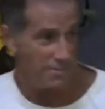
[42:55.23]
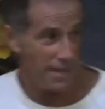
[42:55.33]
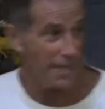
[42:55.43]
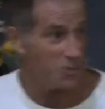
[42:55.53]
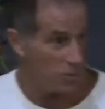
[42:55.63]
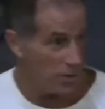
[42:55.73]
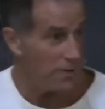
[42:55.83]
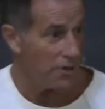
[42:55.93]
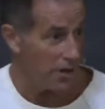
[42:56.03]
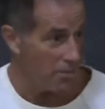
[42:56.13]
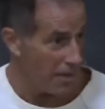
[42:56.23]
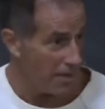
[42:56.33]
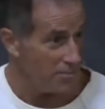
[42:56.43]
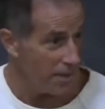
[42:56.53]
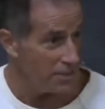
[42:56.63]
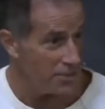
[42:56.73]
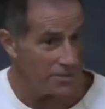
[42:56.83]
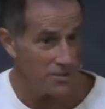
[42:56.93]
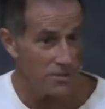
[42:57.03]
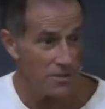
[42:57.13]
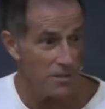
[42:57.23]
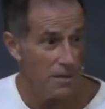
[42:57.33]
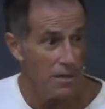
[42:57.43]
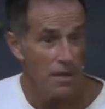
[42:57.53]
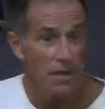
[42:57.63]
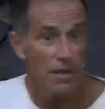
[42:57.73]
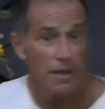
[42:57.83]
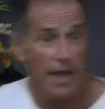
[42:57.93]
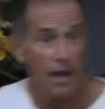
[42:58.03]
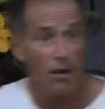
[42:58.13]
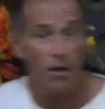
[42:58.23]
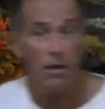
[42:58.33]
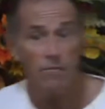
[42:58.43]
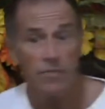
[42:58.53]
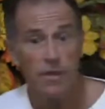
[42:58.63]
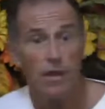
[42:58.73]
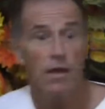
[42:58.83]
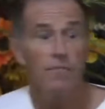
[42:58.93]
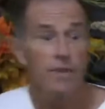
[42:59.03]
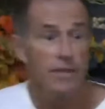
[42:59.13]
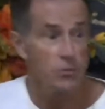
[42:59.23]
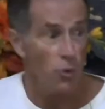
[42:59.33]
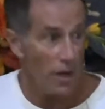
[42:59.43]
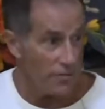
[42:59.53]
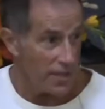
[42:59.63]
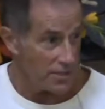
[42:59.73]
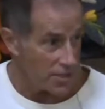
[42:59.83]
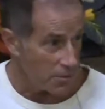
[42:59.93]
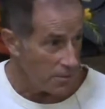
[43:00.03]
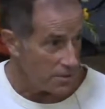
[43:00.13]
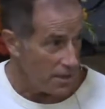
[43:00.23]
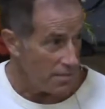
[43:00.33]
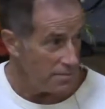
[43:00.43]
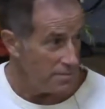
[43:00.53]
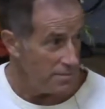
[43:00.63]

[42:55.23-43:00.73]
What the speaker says: That's what he thought about my Jesus. Now, his wife got sick one time.